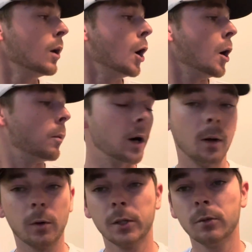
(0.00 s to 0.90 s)

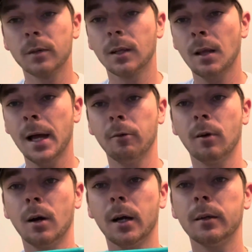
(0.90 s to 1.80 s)
But we're using a light
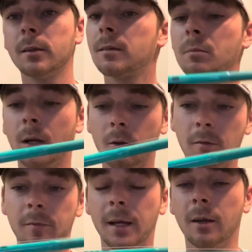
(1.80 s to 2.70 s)
rod. This is my little
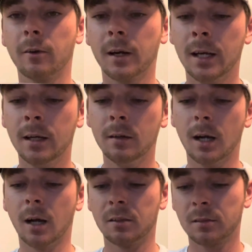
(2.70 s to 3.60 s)
fake green,
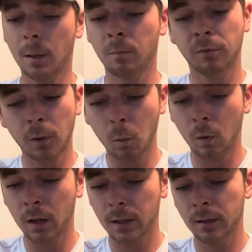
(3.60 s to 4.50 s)

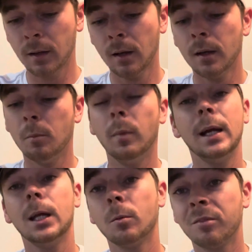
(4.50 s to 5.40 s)
7'1",
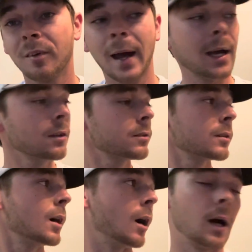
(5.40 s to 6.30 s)
medium fast.
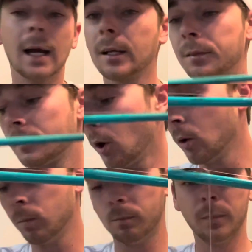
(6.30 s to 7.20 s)
I can
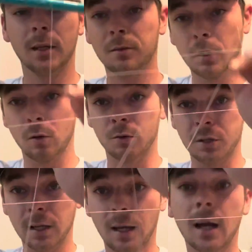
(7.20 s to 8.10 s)
throw this little
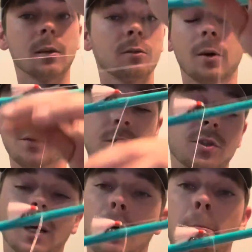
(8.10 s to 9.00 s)
jig. I can throw this
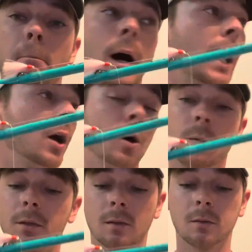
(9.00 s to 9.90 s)
jig a mile
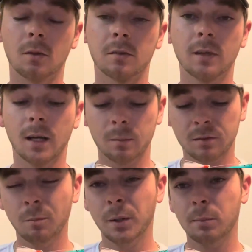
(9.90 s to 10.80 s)
with this little setup.
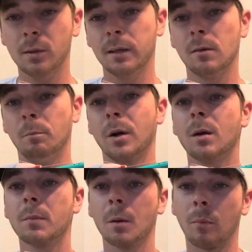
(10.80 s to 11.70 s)
Some people even
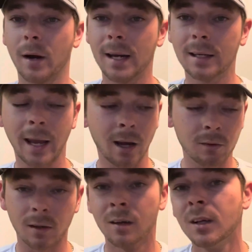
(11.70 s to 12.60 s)
bump the braid
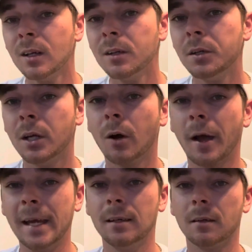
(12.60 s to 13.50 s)
down to, you know,
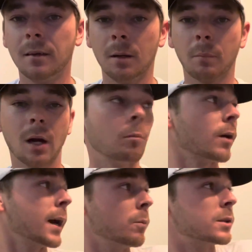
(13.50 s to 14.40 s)
8 to 10-pound
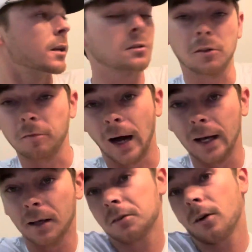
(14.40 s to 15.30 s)
braid, which else is
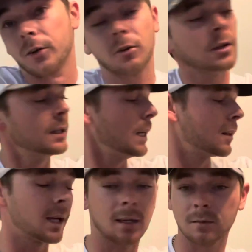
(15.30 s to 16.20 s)
fine. That's all you're gonna need.
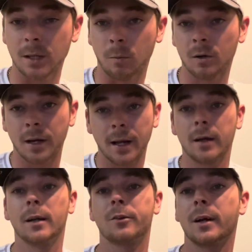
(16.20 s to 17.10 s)
Like I said, we're not out
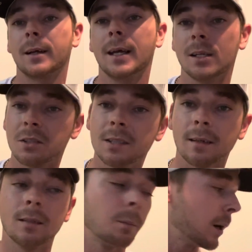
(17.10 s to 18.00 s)
here trying to catch
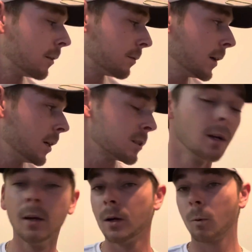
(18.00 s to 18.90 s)
60-pound fish.
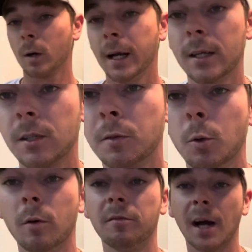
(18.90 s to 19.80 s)
We're catching
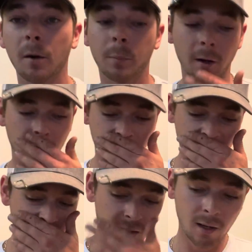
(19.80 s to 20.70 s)
2 to 5-pound
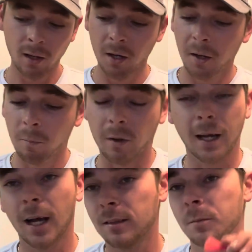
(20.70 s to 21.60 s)
fish. But
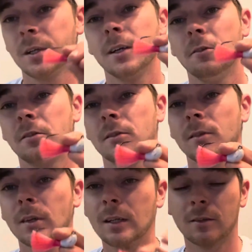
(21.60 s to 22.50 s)
guys, I'm telling you,
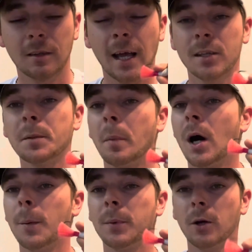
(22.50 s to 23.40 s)
just catching
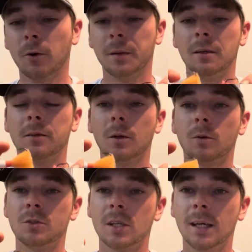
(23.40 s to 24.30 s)
pompano on these
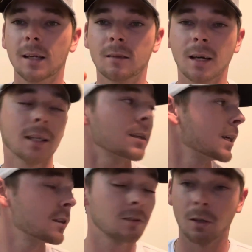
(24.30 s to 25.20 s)
little jigs like
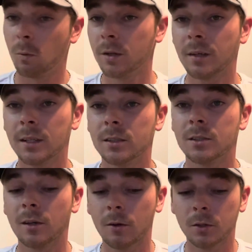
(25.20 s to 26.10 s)
this, or the ones I
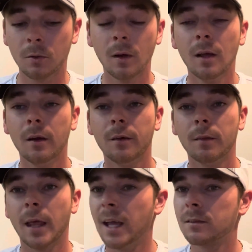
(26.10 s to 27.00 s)
just showed you,
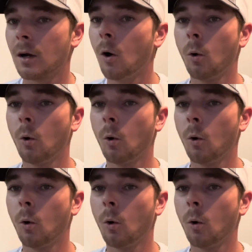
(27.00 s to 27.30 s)
that it's a whole